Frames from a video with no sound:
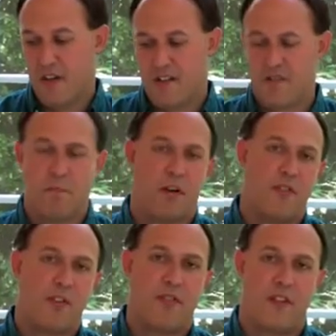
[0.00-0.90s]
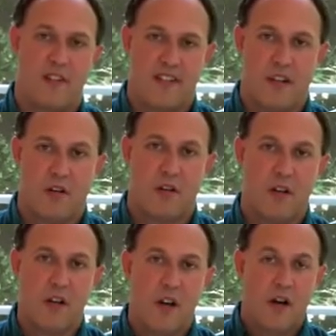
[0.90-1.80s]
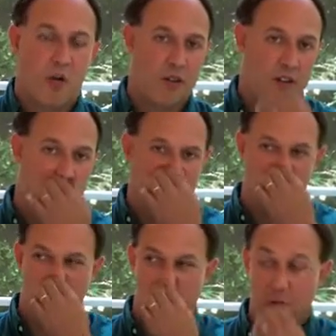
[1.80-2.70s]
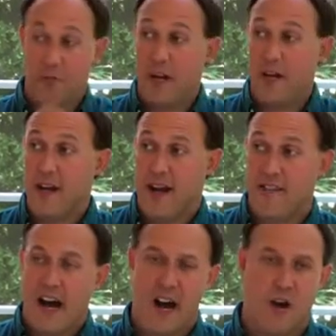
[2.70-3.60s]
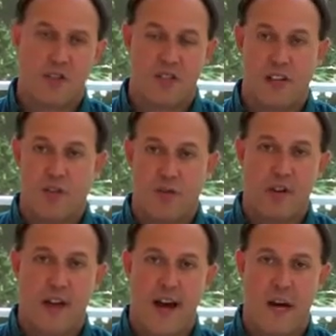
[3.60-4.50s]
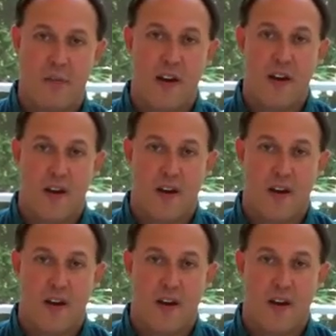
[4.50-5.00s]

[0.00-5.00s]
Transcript: It's perfect for the seller or the investor who may have a house that they've rehabbed